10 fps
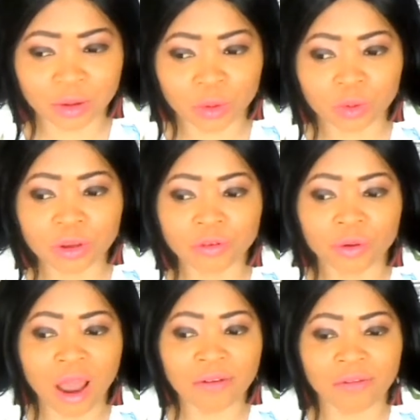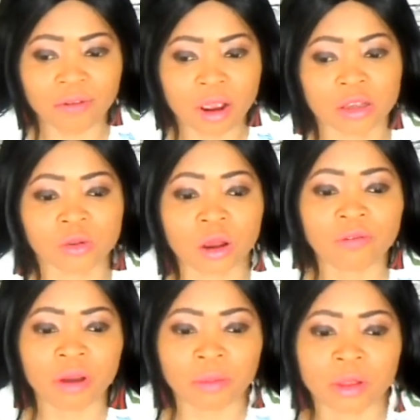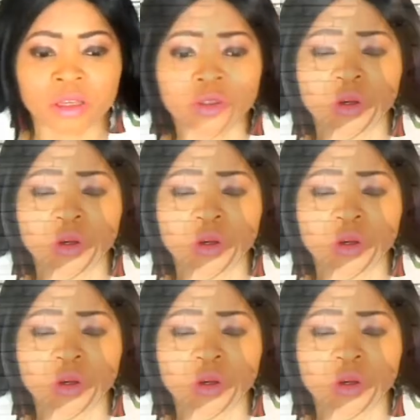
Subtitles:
You know, if you have friends, you have family,